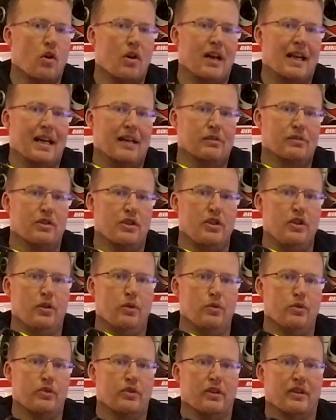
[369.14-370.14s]
you're not
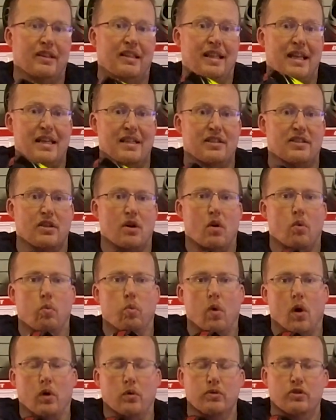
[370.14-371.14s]
allowed to use
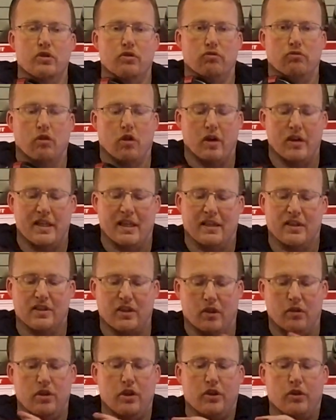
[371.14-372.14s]
this whilst
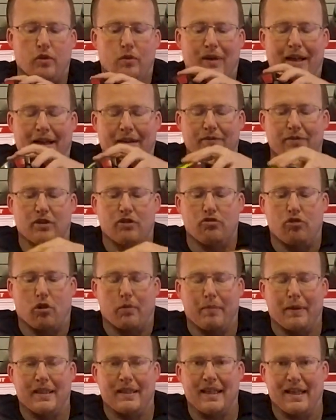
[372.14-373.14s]
riding, so you do have
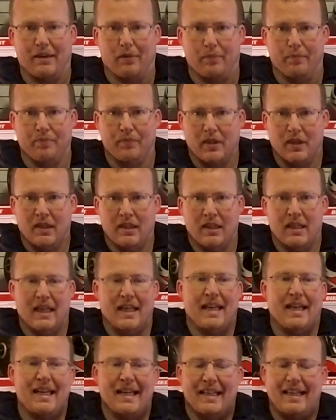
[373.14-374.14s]
to drop it down.
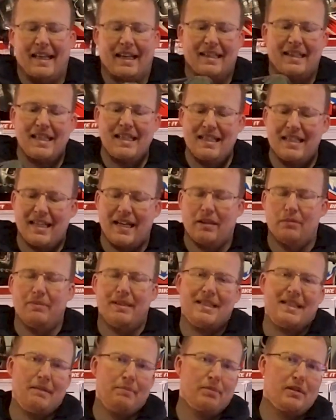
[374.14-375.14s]
Now
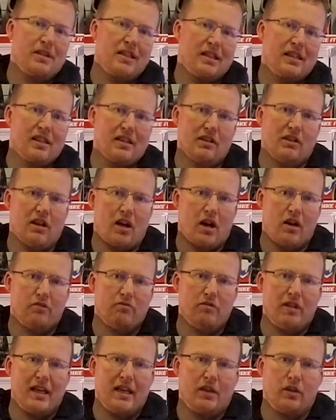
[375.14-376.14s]
these helmets in
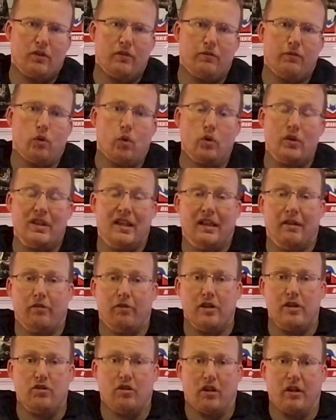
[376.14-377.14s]
particular are really good
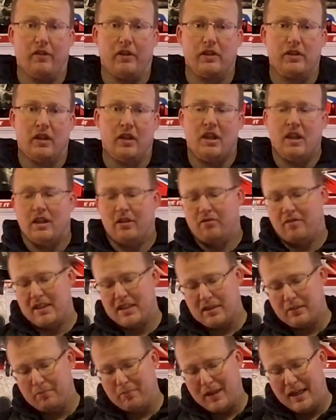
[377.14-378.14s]
for delivery drivers.
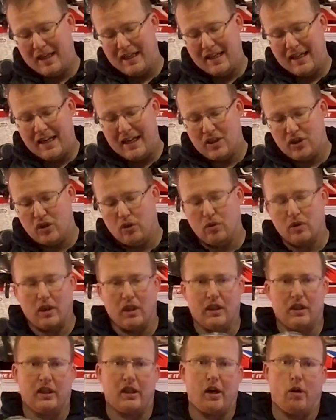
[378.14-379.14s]
Reason being
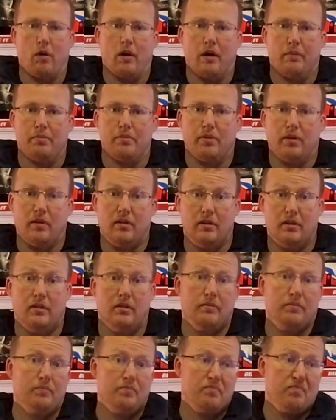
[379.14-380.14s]
is you can go
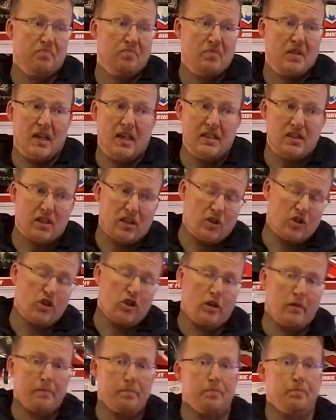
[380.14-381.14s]
up
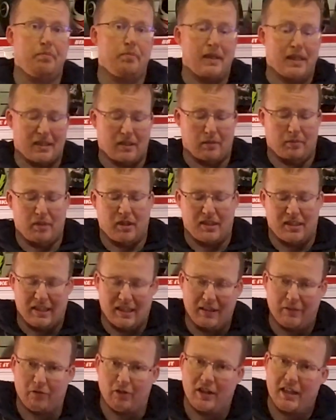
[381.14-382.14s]
into the shop, pick
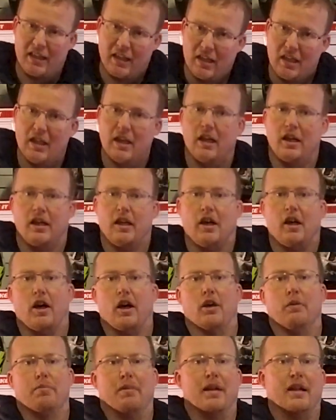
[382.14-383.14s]
up your delivery,
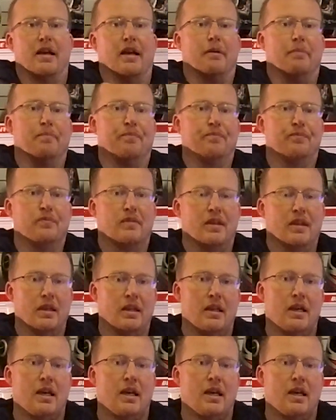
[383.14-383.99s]
open it up,